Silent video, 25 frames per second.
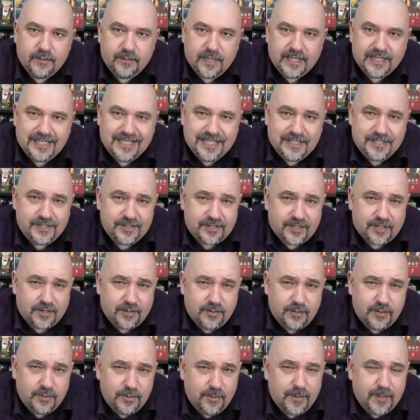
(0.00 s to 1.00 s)
It teaches an
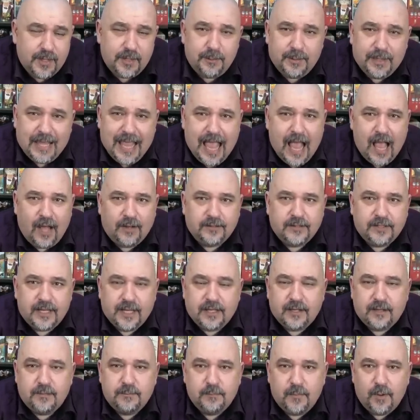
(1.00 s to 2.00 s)
incredibly
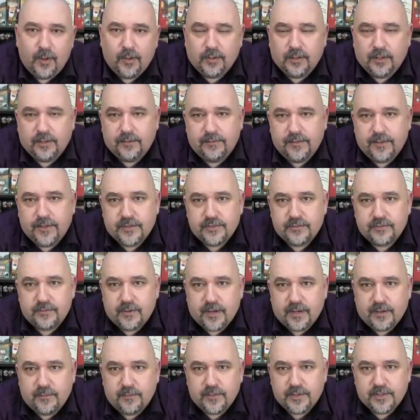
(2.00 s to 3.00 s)
outdated model of
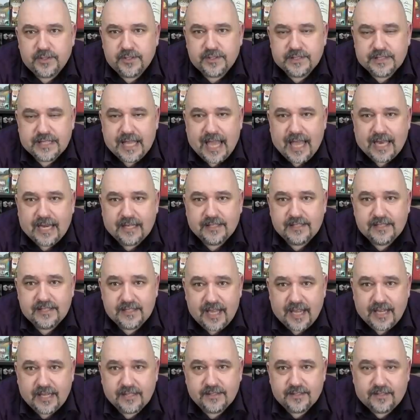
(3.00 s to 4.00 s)
history, which is that it's
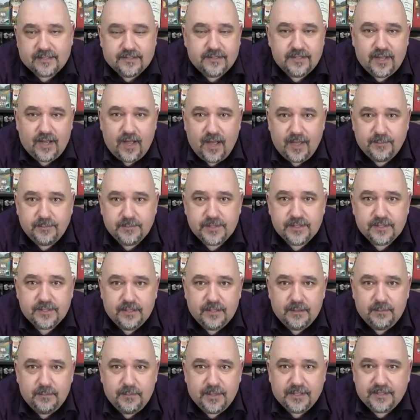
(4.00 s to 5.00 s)
dates, times,
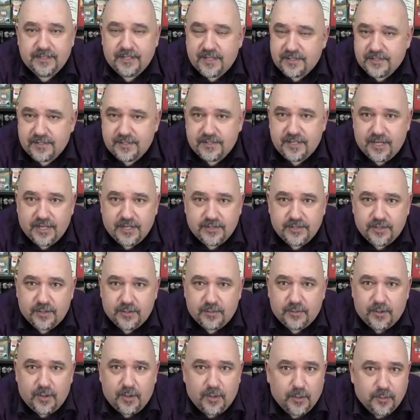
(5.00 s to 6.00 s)
but it doesn't teach
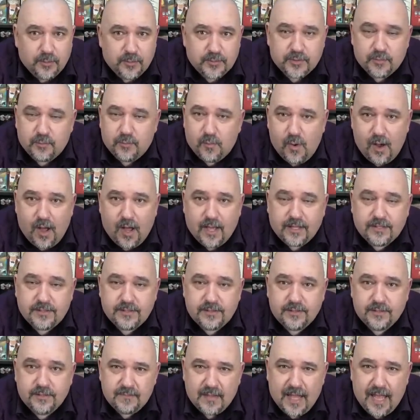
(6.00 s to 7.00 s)
you the who's and
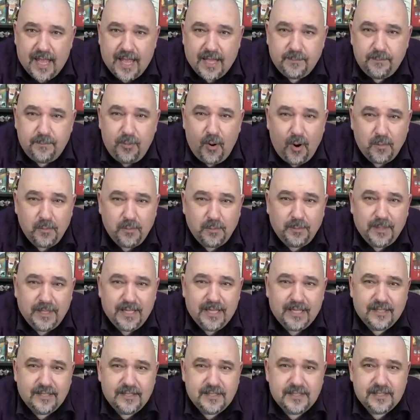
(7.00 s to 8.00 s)
whys. And probably
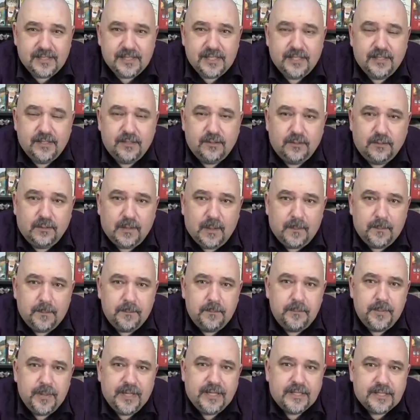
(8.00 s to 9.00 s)
its single
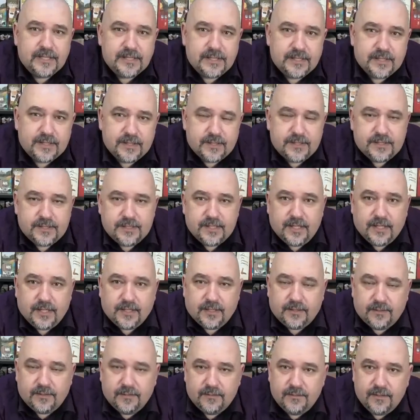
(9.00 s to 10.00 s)
biggest
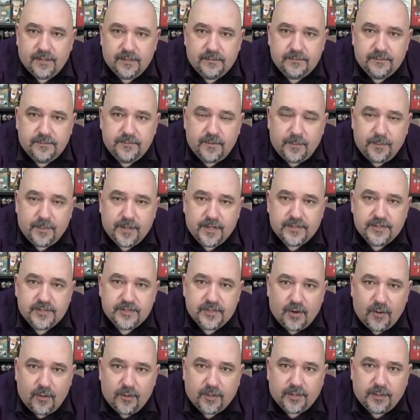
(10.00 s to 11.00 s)
sin from a
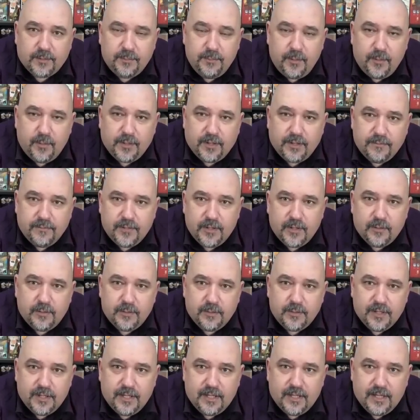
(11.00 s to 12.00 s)
historic point of
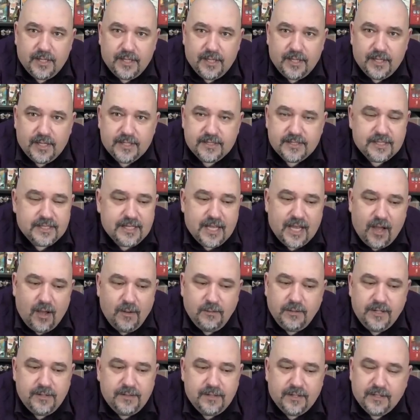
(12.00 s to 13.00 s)
view is that the
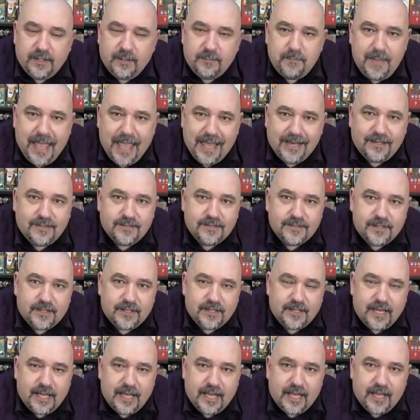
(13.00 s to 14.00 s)
only thing that matters
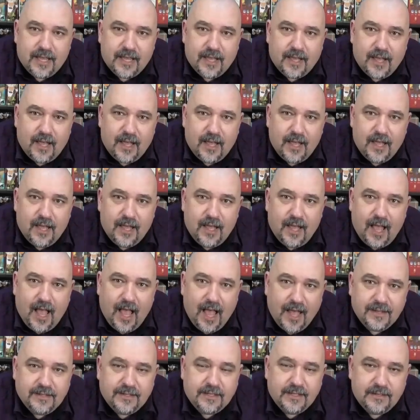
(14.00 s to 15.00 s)
in here
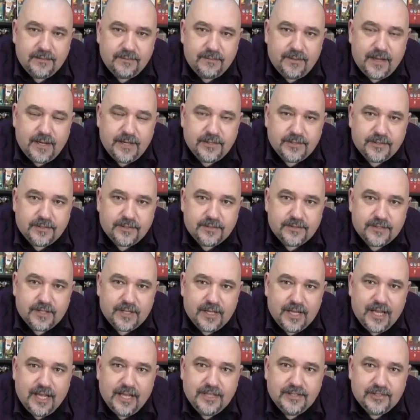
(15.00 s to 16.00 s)
are the invasions.
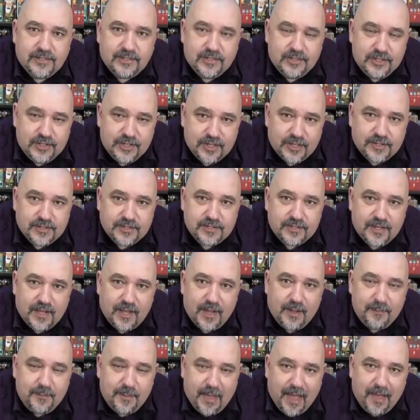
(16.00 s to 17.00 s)
It's just
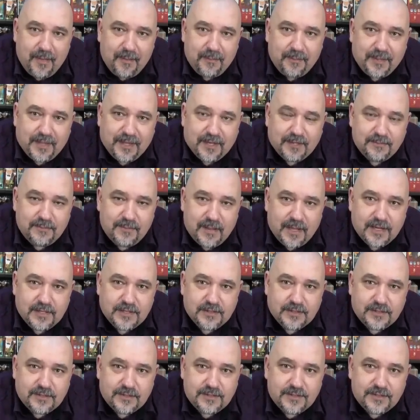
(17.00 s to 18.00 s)
about the
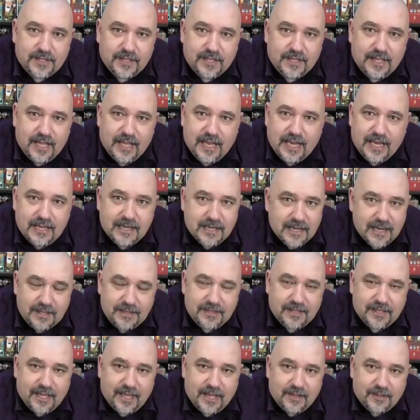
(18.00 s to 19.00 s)
invasions,
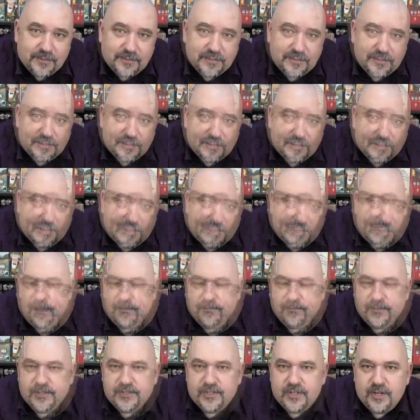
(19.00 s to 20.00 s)
nothing else.
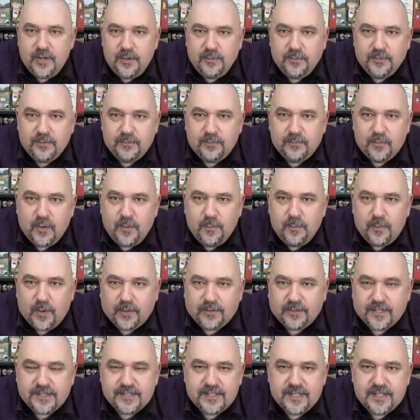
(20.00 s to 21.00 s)
There's a note in the
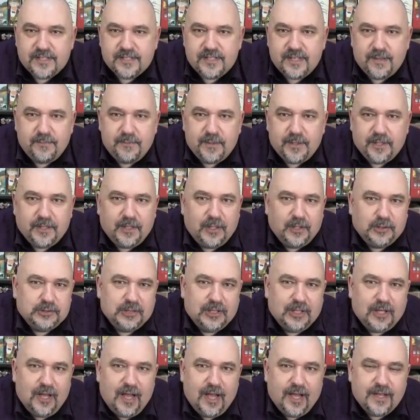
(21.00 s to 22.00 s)
rulebook that says something along the
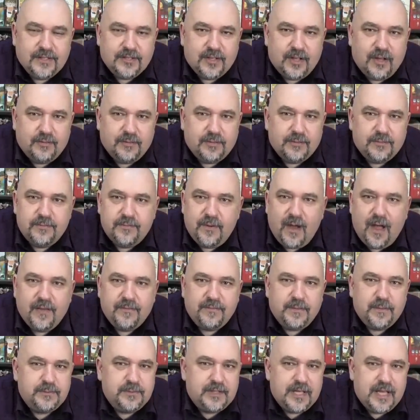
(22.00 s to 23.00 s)
lines of In
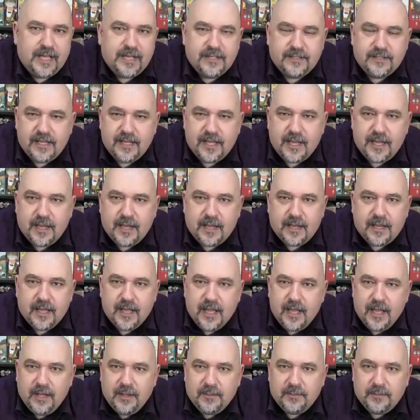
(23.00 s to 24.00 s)
550
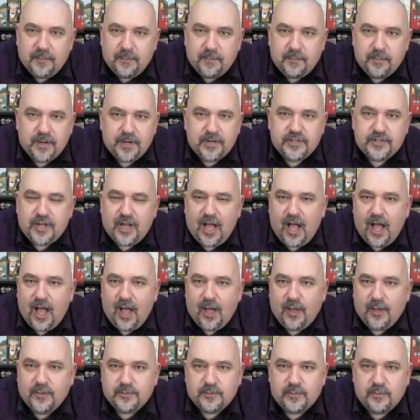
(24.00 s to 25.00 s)
AD, the British
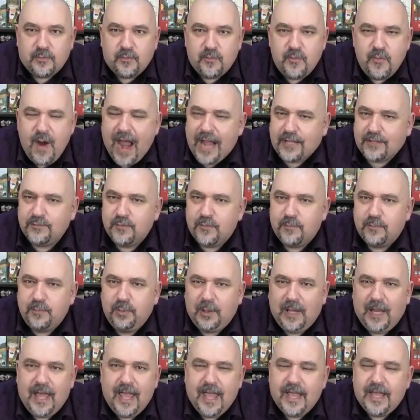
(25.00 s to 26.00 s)
Isles were racked with
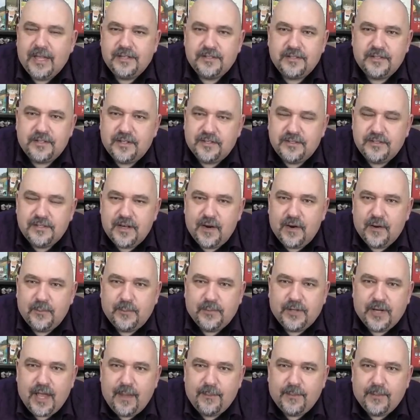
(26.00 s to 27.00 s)
plagues and did terrible
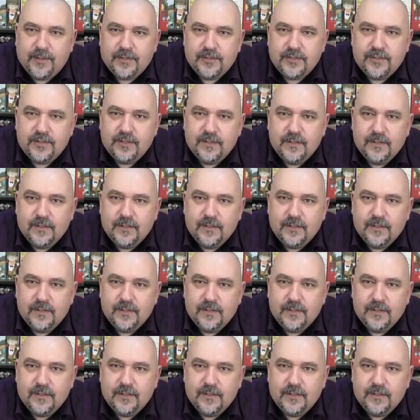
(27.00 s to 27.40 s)
damage.